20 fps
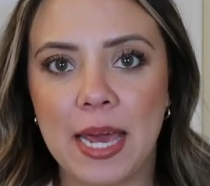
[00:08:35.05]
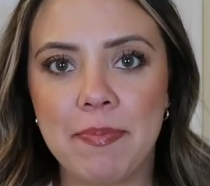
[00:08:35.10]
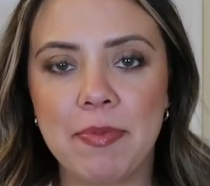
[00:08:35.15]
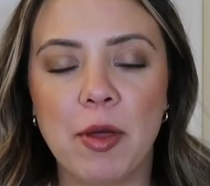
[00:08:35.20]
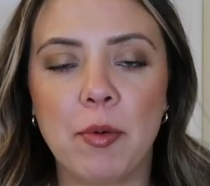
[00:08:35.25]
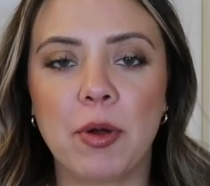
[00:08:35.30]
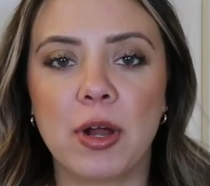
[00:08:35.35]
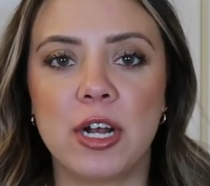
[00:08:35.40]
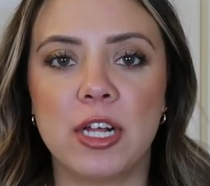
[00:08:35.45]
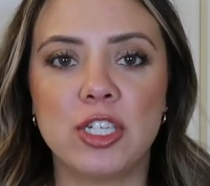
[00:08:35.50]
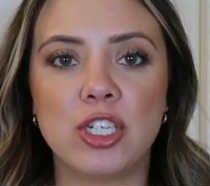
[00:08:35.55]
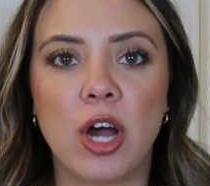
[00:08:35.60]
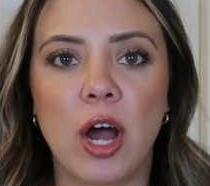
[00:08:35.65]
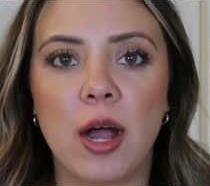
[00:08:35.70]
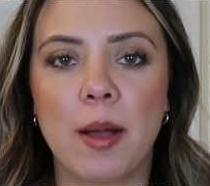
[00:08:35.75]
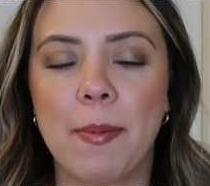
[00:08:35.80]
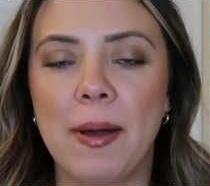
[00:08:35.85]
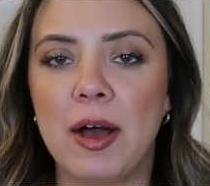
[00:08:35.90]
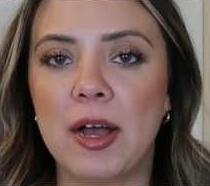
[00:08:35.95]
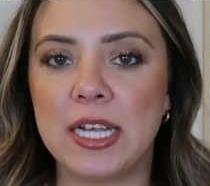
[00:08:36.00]
type that we're going to
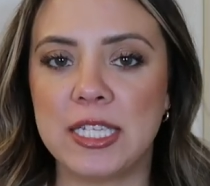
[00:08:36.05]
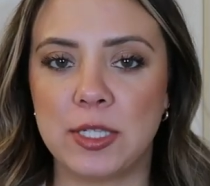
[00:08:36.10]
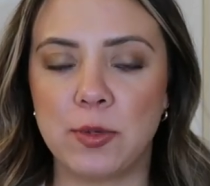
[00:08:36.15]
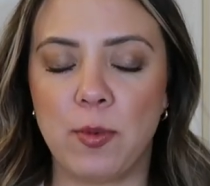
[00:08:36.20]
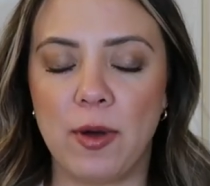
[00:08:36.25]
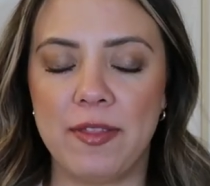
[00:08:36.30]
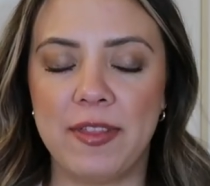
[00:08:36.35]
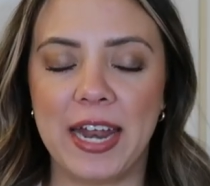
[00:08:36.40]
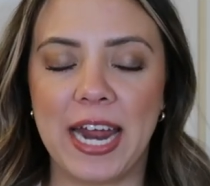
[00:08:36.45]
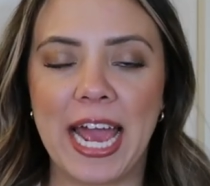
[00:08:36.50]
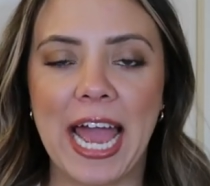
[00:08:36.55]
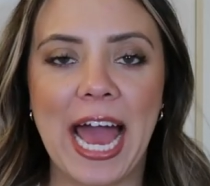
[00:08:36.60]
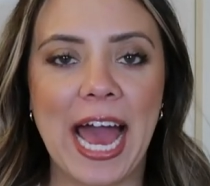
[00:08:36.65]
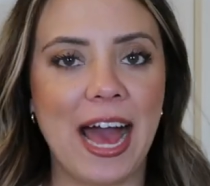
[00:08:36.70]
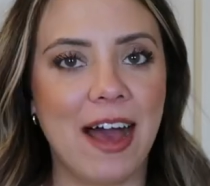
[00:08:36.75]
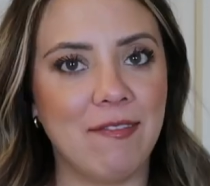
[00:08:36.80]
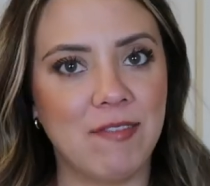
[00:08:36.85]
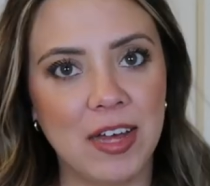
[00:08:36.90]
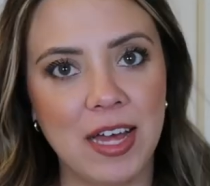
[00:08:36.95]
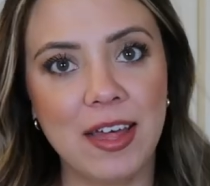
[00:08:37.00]
talk about is the one that I
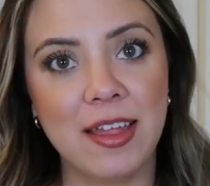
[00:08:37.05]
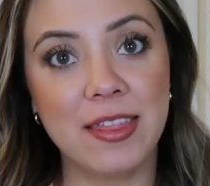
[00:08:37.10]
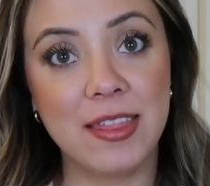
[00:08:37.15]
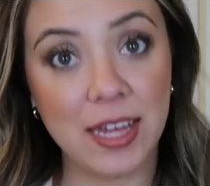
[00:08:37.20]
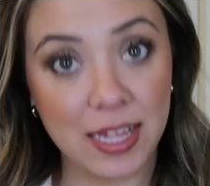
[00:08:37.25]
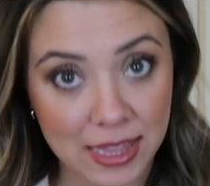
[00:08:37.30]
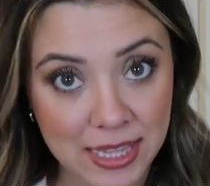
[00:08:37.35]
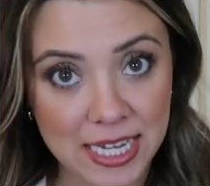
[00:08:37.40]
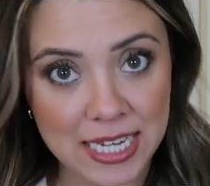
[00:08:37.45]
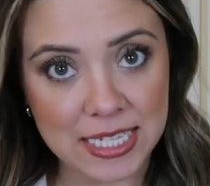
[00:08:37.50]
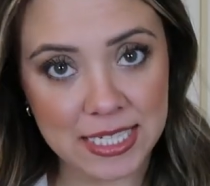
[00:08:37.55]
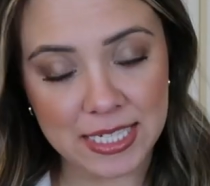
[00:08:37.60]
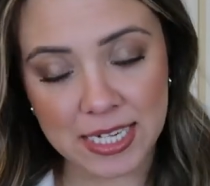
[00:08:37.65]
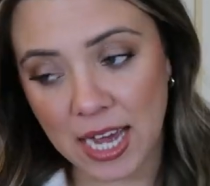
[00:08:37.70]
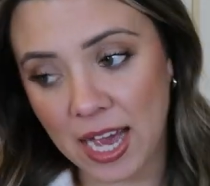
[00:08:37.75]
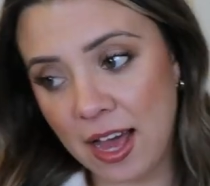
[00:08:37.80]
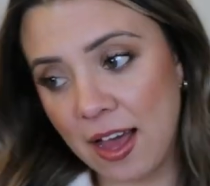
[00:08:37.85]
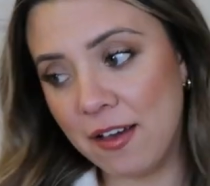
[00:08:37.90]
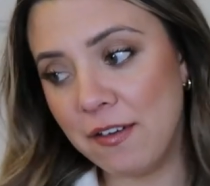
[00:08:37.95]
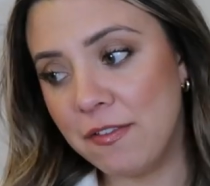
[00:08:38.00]
have the least
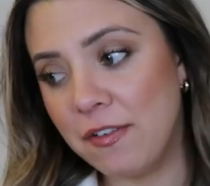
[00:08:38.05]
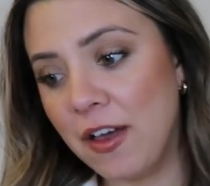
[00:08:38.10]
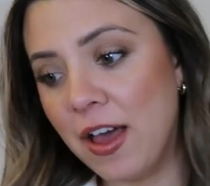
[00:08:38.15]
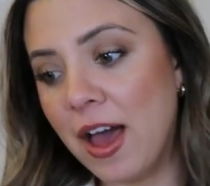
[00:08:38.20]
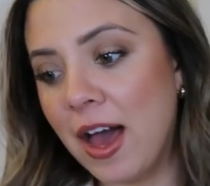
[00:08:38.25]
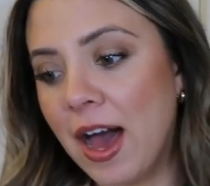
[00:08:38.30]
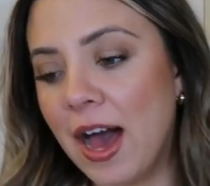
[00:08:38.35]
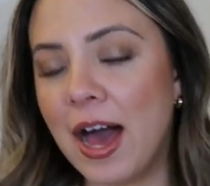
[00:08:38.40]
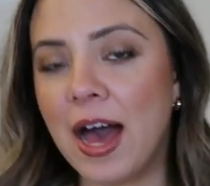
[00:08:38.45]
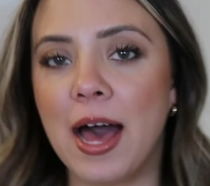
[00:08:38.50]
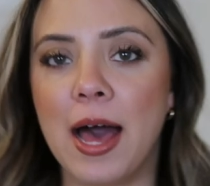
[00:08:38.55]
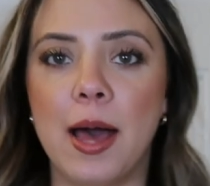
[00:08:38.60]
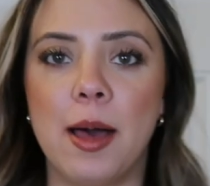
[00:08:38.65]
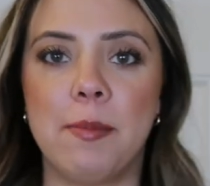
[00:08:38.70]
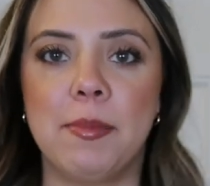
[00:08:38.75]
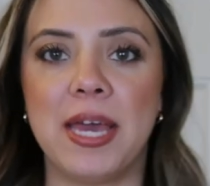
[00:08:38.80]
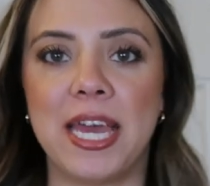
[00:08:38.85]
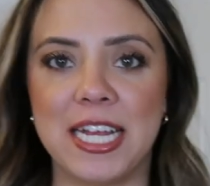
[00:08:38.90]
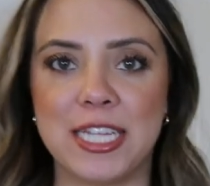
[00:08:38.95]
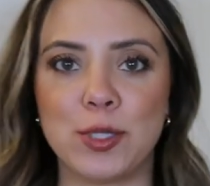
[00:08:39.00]
of.
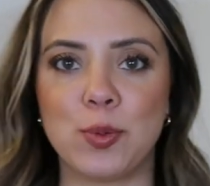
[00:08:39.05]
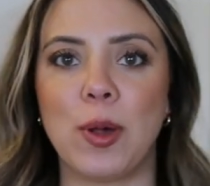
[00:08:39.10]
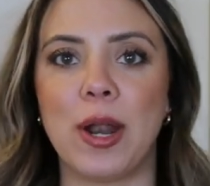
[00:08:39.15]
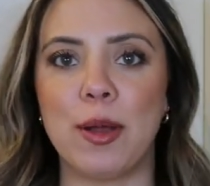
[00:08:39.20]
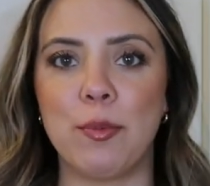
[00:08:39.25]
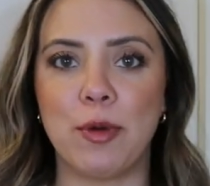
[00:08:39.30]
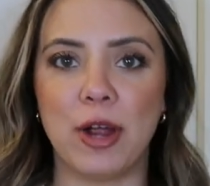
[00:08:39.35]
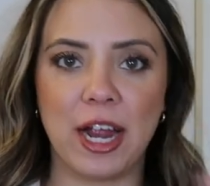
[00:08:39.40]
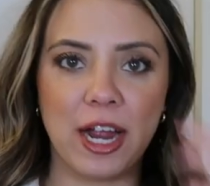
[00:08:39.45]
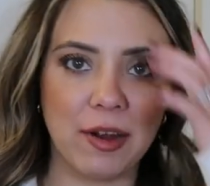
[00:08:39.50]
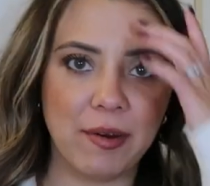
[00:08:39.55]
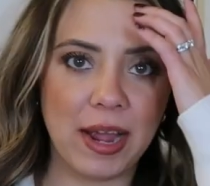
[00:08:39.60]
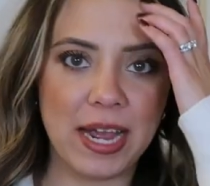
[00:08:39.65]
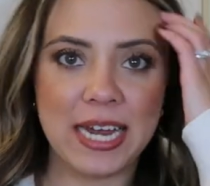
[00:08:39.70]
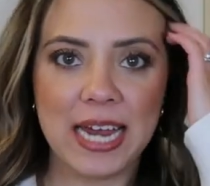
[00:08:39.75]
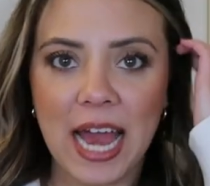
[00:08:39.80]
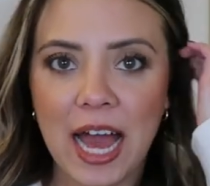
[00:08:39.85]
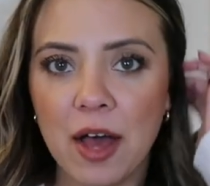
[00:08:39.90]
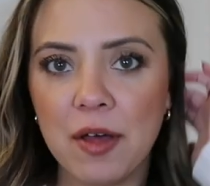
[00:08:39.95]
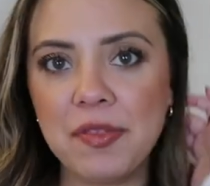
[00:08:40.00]
It's what I'm wearing
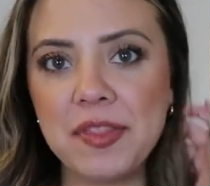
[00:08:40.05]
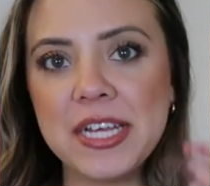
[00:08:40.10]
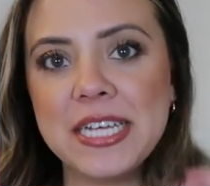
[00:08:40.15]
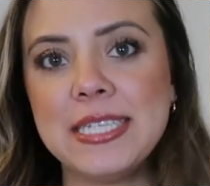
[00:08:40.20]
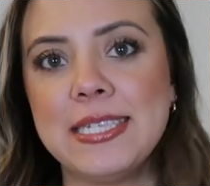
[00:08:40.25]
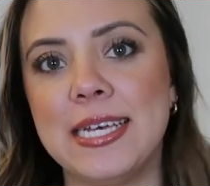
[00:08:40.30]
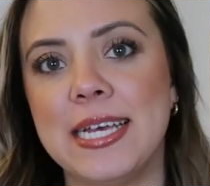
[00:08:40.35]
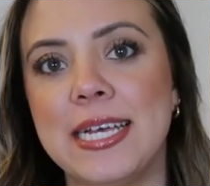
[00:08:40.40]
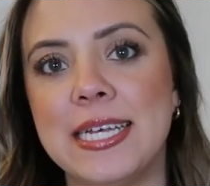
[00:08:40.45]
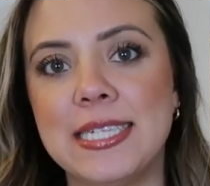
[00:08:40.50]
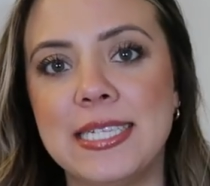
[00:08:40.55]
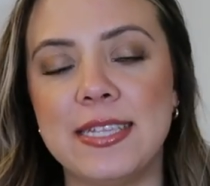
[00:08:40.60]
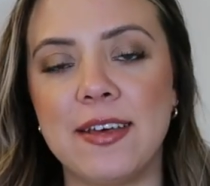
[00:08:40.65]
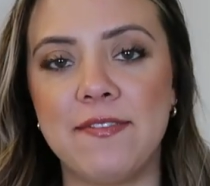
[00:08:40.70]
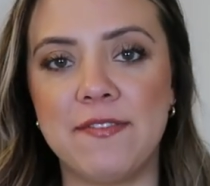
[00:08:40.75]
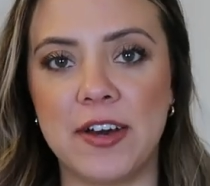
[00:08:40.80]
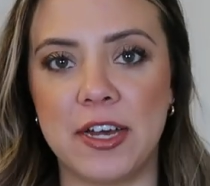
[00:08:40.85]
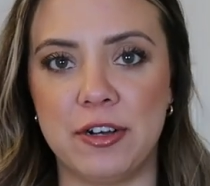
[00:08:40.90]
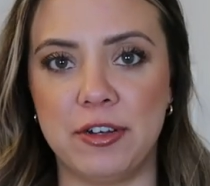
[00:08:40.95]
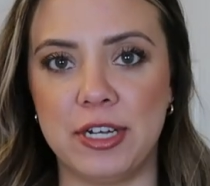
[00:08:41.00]
right now. This is
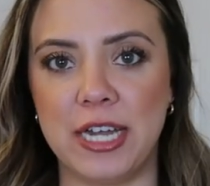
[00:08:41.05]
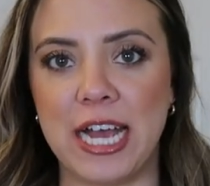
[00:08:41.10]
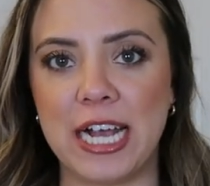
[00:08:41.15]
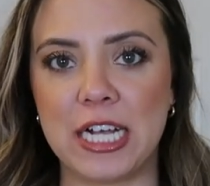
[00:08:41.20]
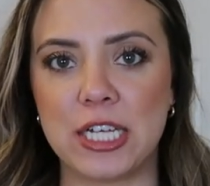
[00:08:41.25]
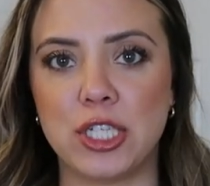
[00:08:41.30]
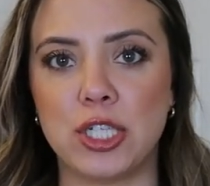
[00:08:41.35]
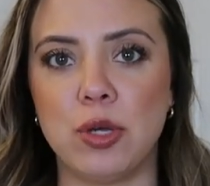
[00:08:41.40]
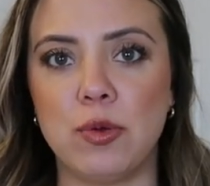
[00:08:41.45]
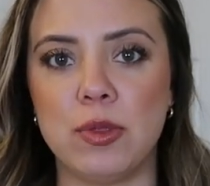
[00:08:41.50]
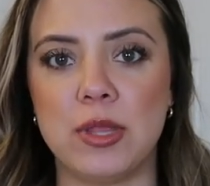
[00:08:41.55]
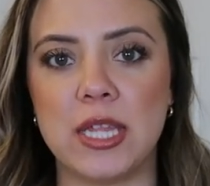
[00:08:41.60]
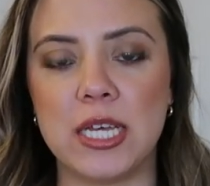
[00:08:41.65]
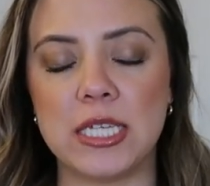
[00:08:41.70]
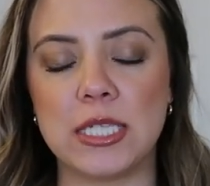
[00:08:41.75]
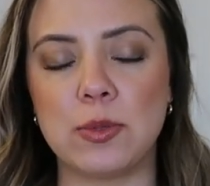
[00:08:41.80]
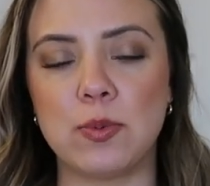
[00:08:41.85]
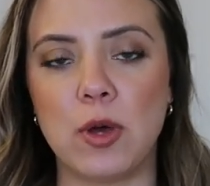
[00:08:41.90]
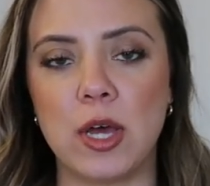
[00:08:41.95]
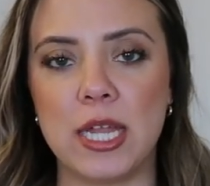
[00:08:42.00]
the funnel neck. So
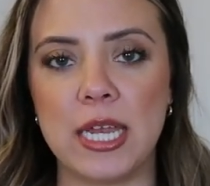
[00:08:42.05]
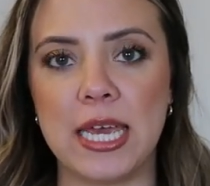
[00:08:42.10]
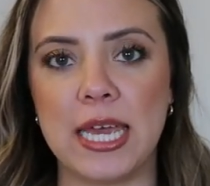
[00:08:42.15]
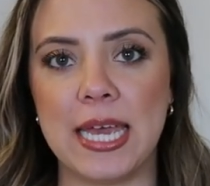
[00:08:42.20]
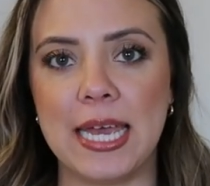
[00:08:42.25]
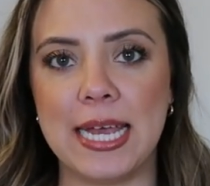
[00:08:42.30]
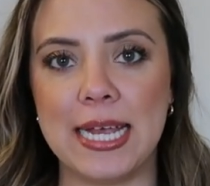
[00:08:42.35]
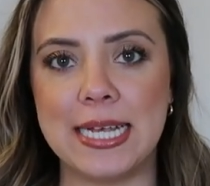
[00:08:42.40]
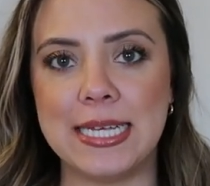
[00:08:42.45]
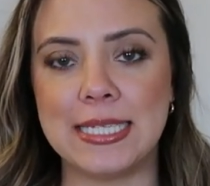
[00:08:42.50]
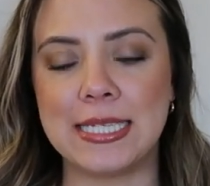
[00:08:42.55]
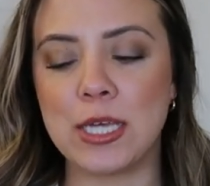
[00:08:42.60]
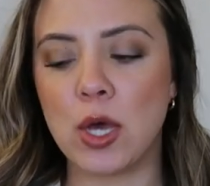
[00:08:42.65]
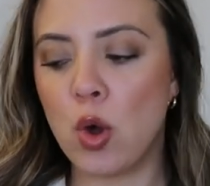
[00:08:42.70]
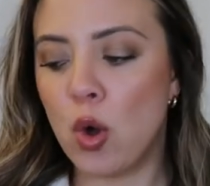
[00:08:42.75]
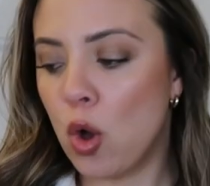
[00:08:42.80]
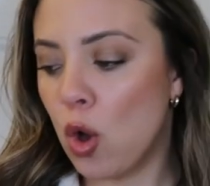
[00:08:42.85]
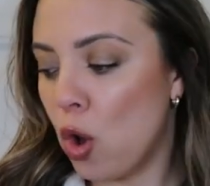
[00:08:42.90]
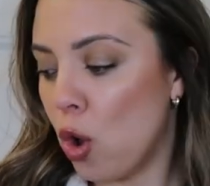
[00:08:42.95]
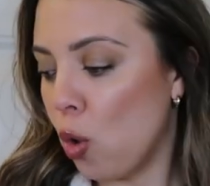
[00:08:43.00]
this one is
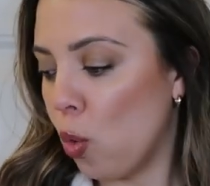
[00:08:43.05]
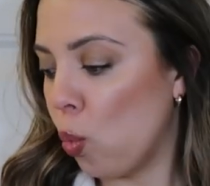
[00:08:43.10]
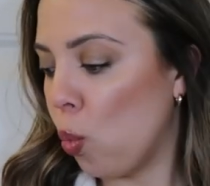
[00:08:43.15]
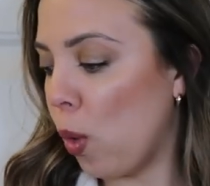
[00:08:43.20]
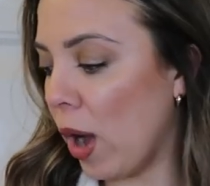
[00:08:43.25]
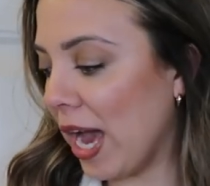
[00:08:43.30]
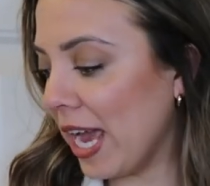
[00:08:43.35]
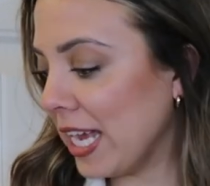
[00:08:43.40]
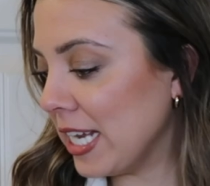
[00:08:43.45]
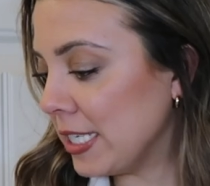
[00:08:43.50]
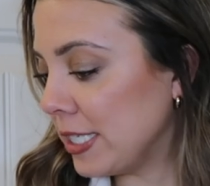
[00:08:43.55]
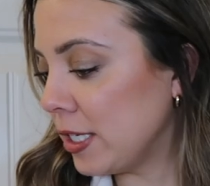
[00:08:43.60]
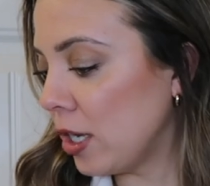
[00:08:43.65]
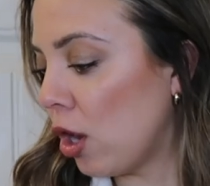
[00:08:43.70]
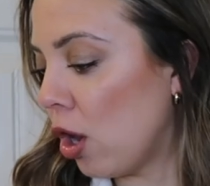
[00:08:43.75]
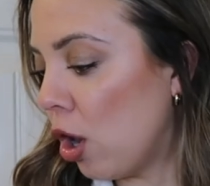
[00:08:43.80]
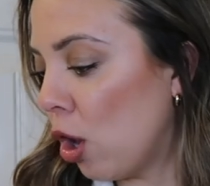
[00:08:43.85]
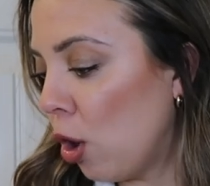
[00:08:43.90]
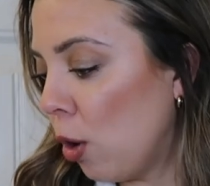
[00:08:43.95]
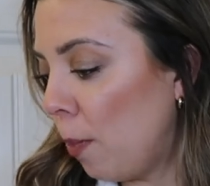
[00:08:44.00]
White
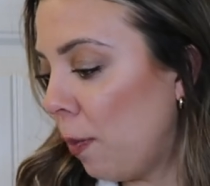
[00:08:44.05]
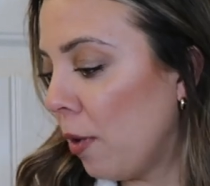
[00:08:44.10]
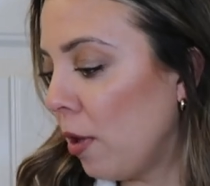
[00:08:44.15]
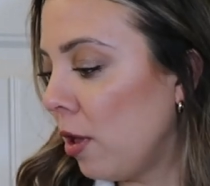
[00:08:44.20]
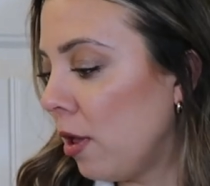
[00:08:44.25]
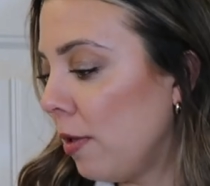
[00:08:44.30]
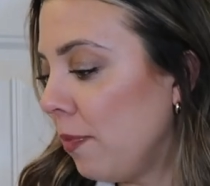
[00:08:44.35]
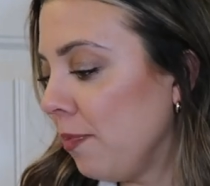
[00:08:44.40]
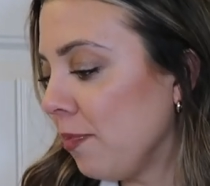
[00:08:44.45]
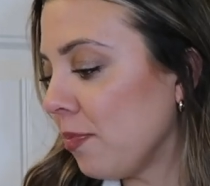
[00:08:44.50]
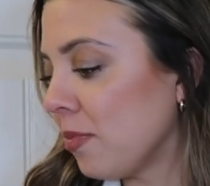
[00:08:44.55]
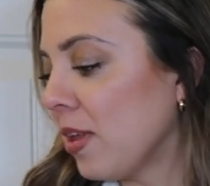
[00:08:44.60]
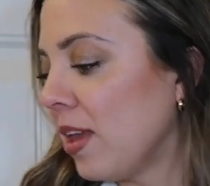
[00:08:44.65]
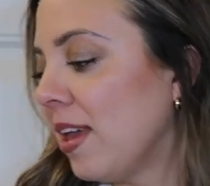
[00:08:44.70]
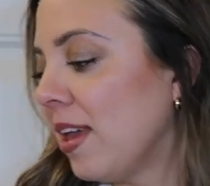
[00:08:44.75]
Opal,